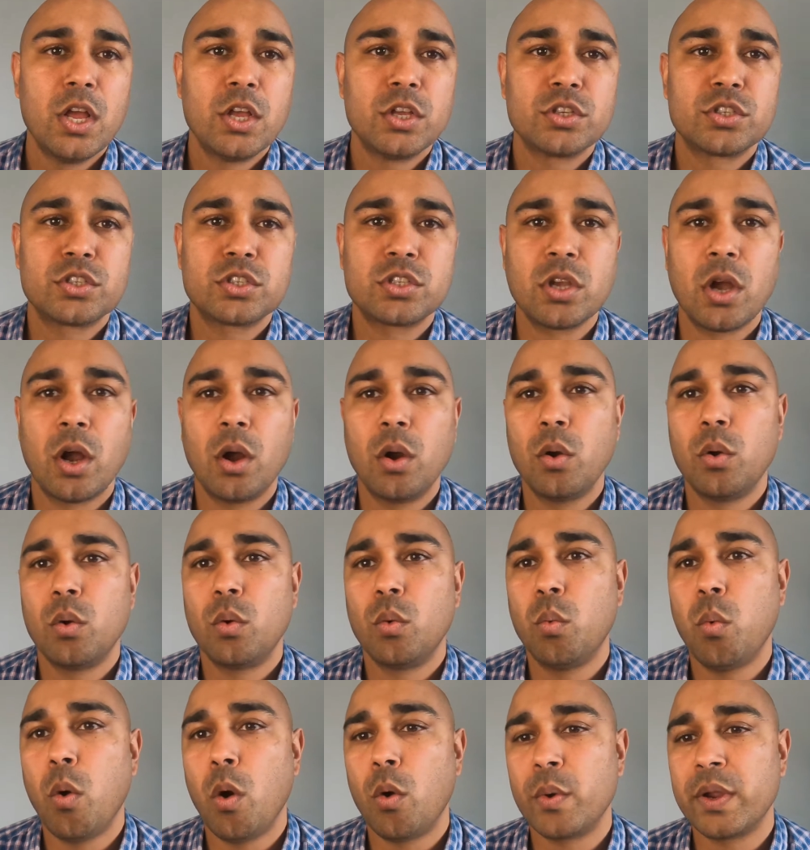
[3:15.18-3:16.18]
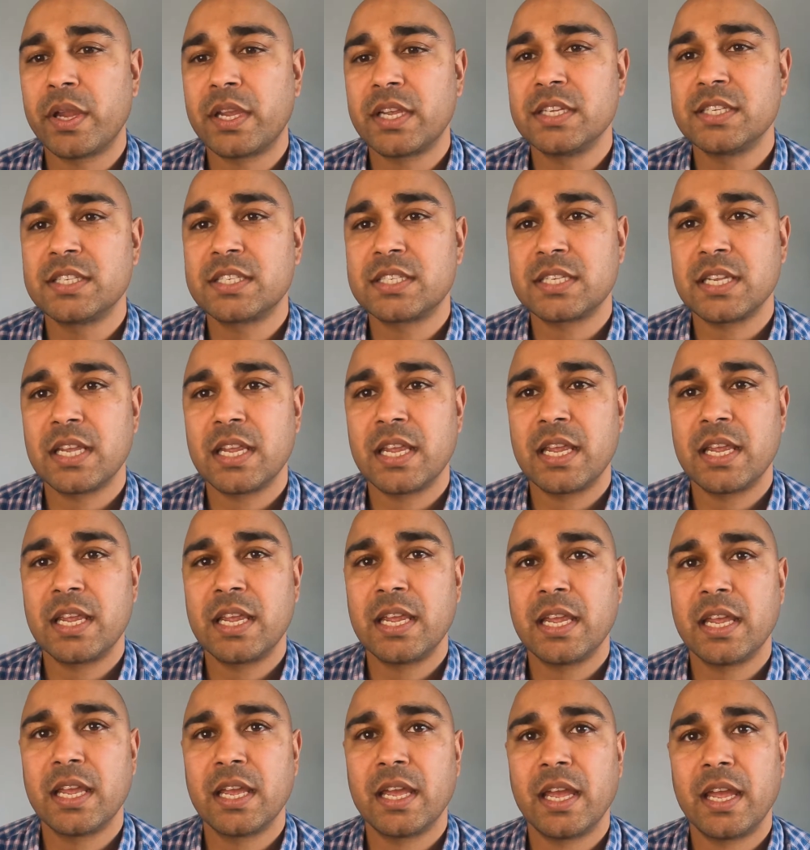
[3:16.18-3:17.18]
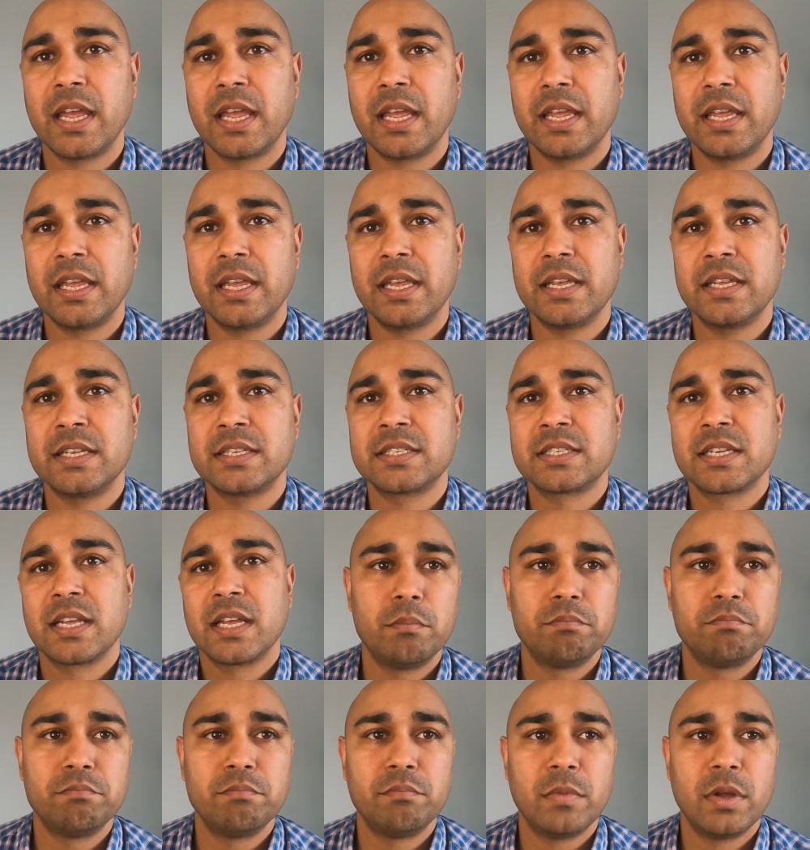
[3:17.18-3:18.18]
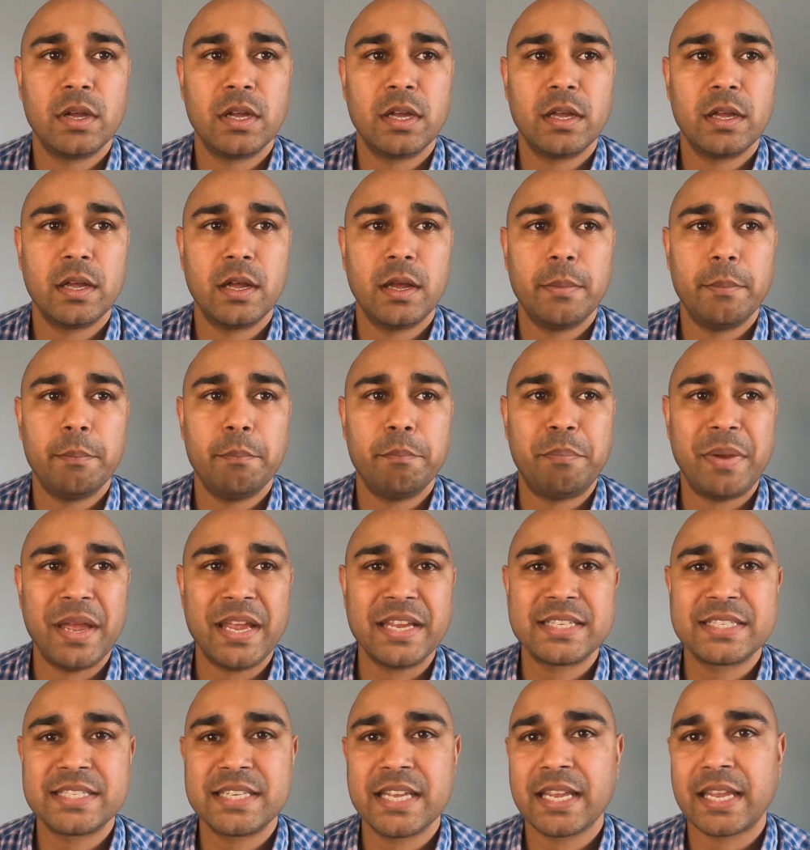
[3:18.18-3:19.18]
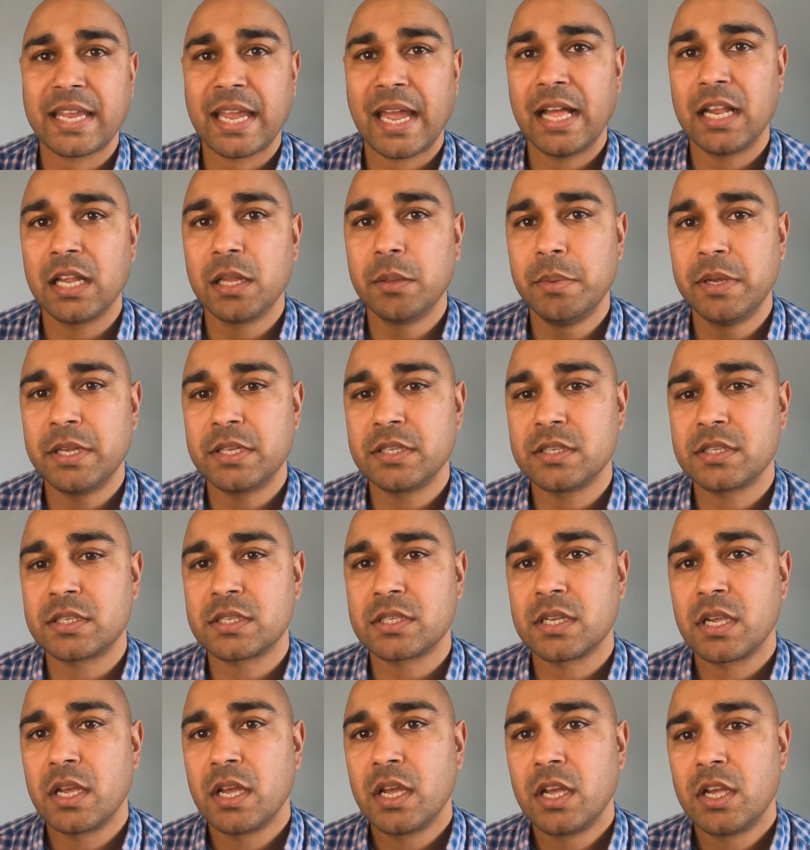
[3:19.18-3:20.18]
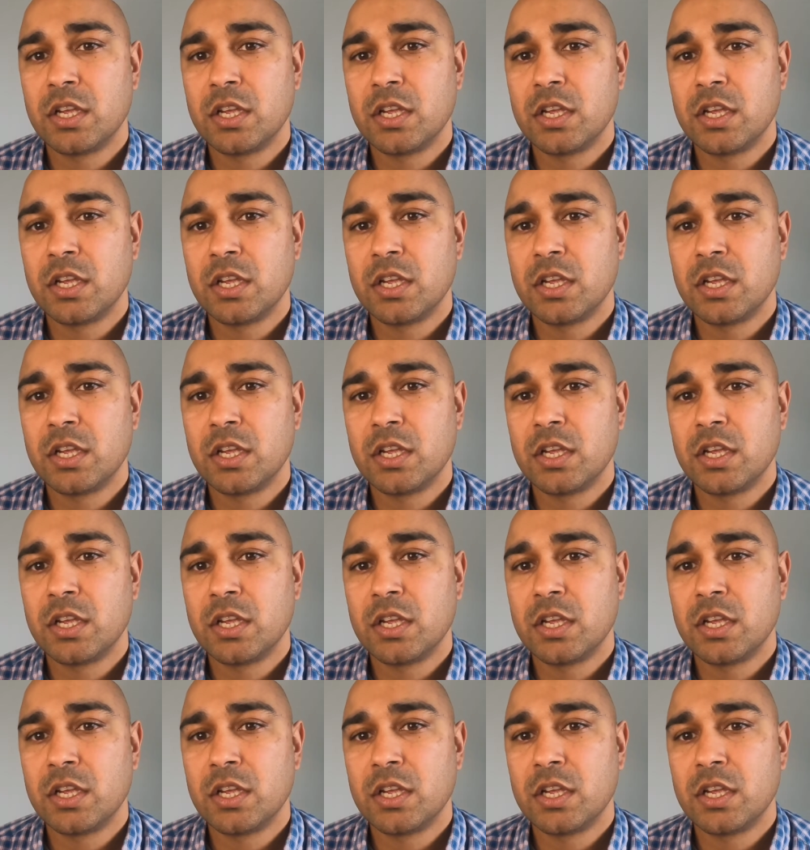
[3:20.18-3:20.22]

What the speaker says: So what we can see here is basic elements.